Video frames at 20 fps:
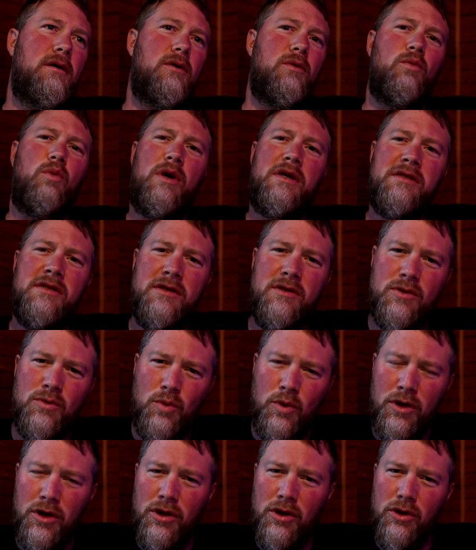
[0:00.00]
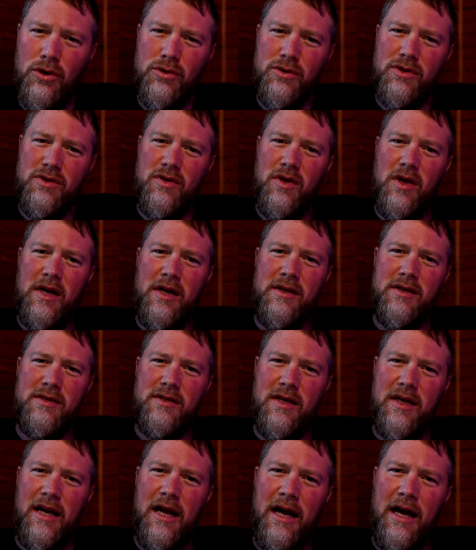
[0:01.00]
rest is one of those things that